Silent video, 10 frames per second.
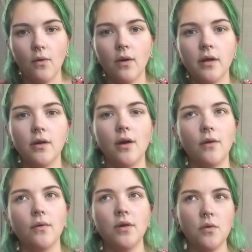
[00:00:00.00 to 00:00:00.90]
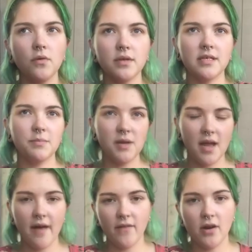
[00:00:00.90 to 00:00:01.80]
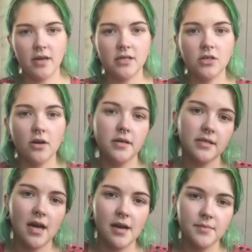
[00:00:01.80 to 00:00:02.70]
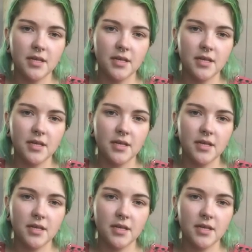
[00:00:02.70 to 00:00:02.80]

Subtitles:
or you only speak at very certain times,